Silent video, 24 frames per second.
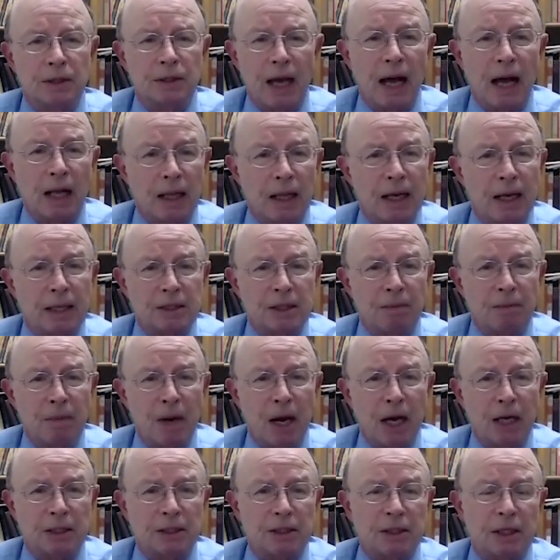Al-Aqsa
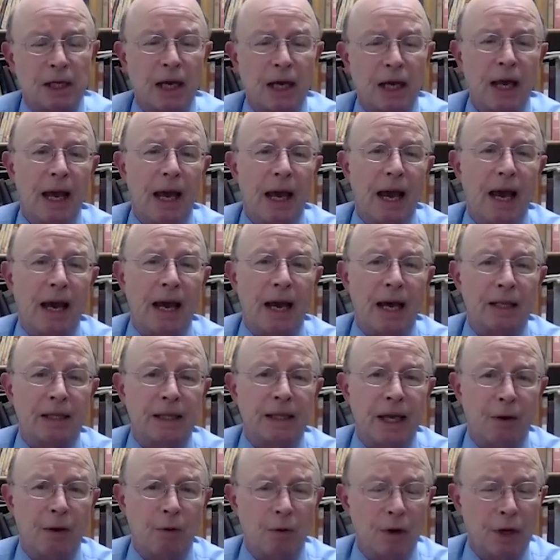Mosque, and
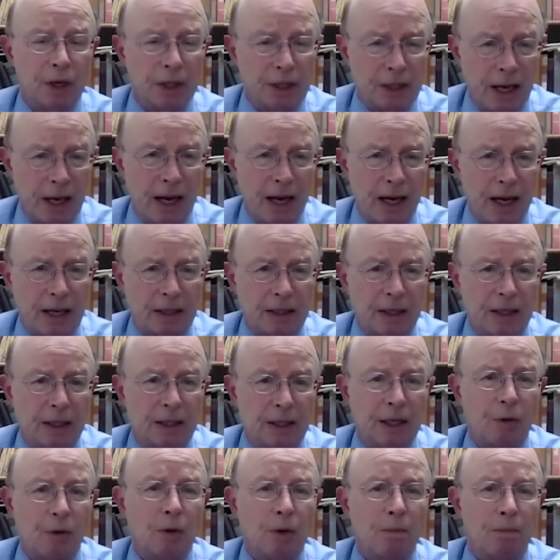they were attacked, and
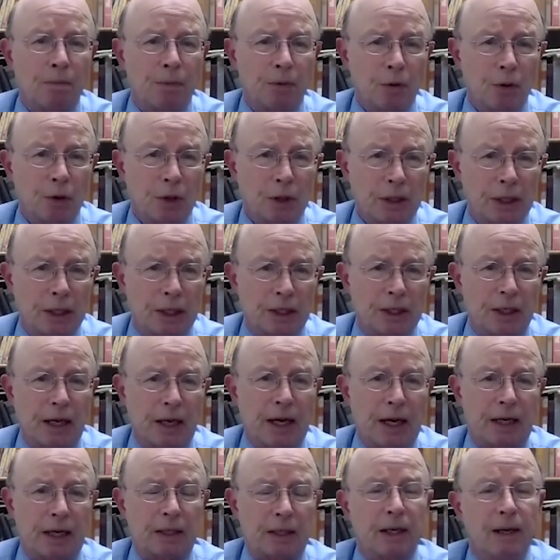they were brutally
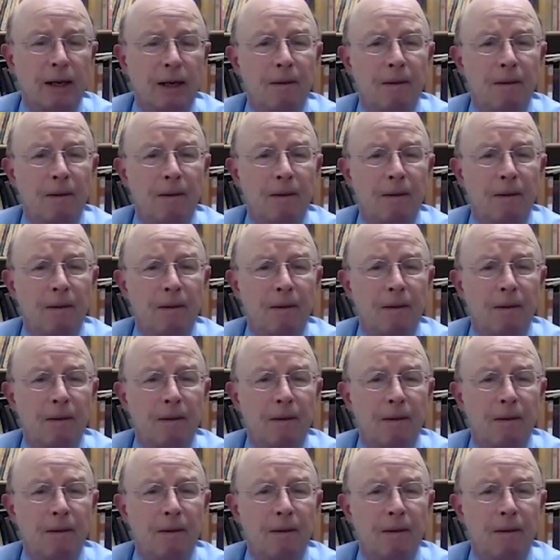attacked.